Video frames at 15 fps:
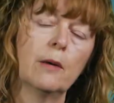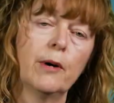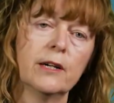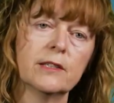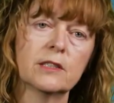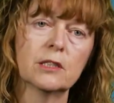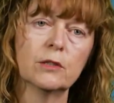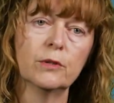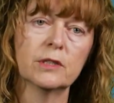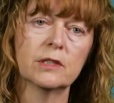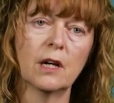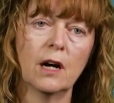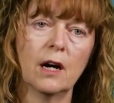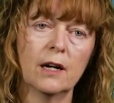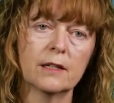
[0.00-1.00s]
by
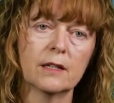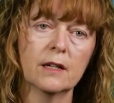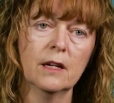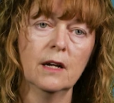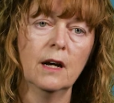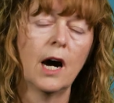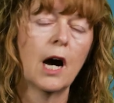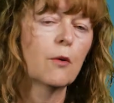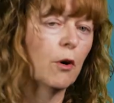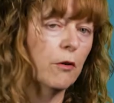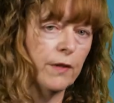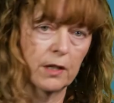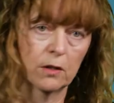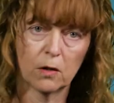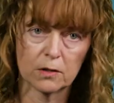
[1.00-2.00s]
suicide are
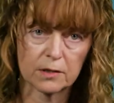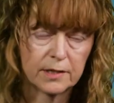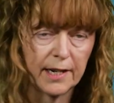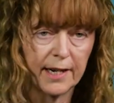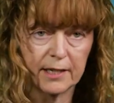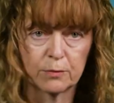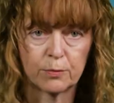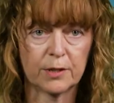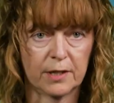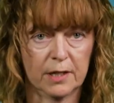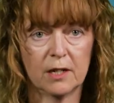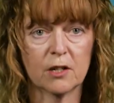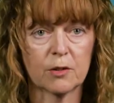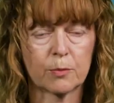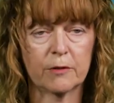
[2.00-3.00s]
often in contact with a
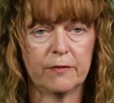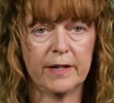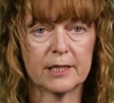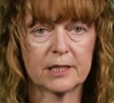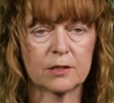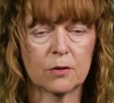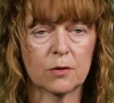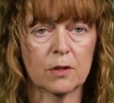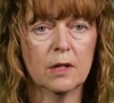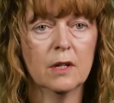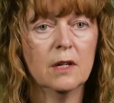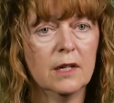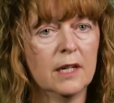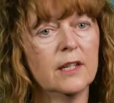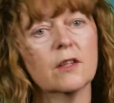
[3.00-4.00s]
health professional
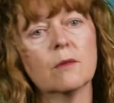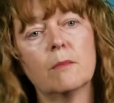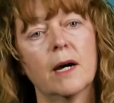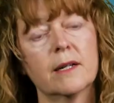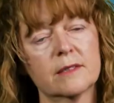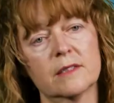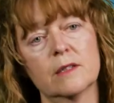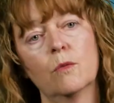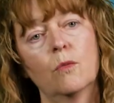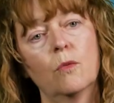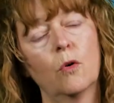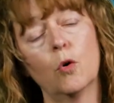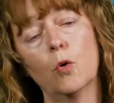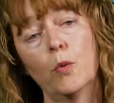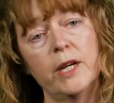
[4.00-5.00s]
in the months
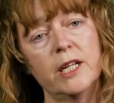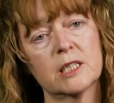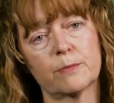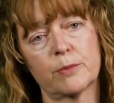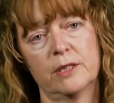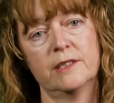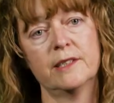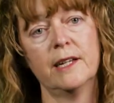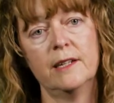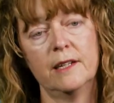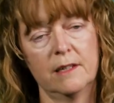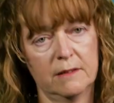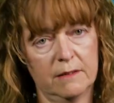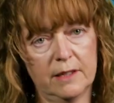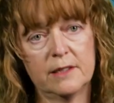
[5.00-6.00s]
or weeks
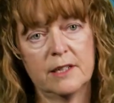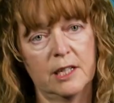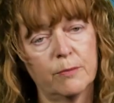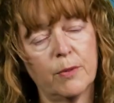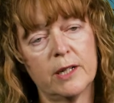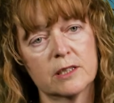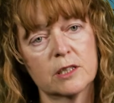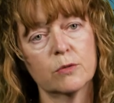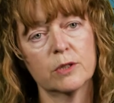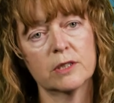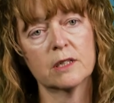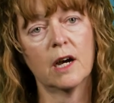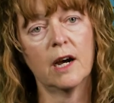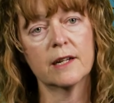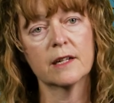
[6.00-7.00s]
preceding their death by
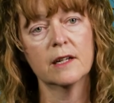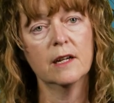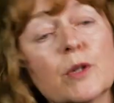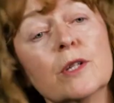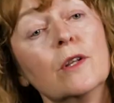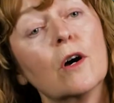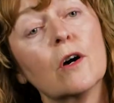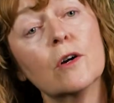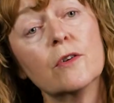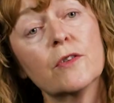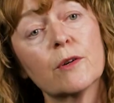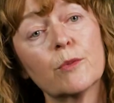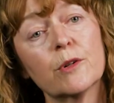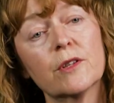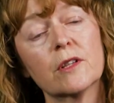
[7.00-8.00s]
suicide. We know
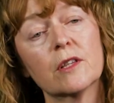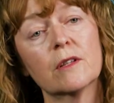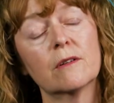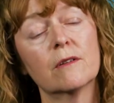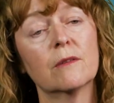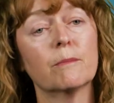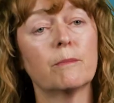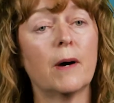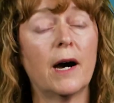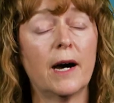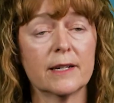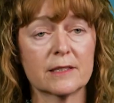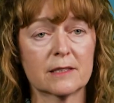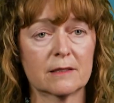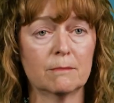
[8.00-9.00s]
that within the
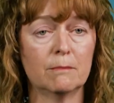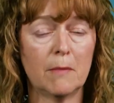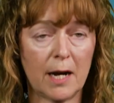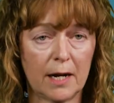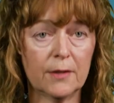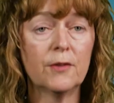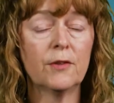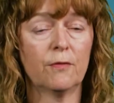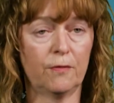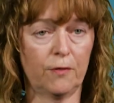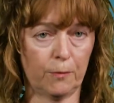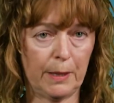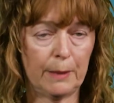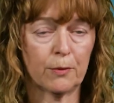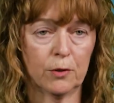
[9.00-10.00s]
past month,
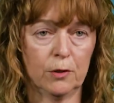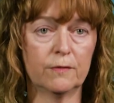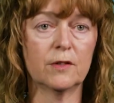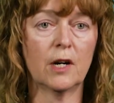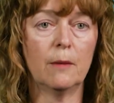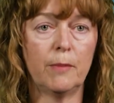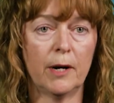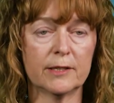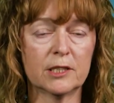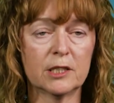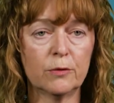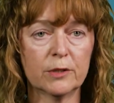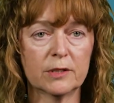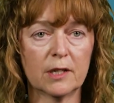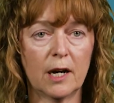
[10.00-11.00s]
for people who've died by
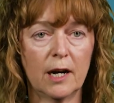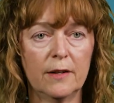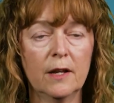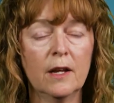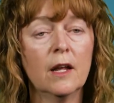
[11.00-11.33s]
suicide,